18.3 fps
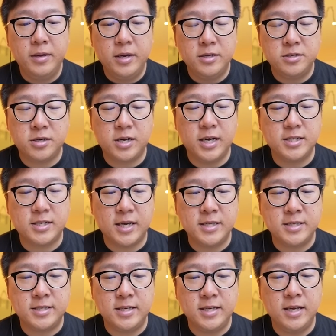As you guys
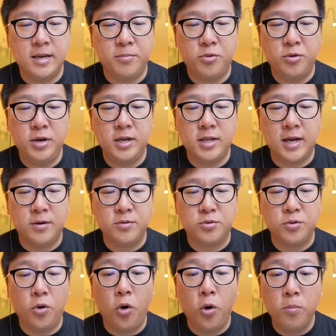can see, I'm already down
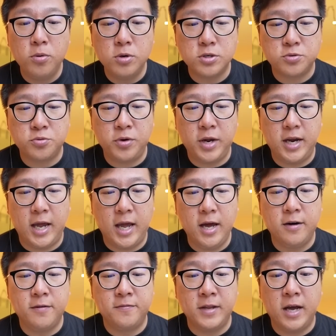to almost red health.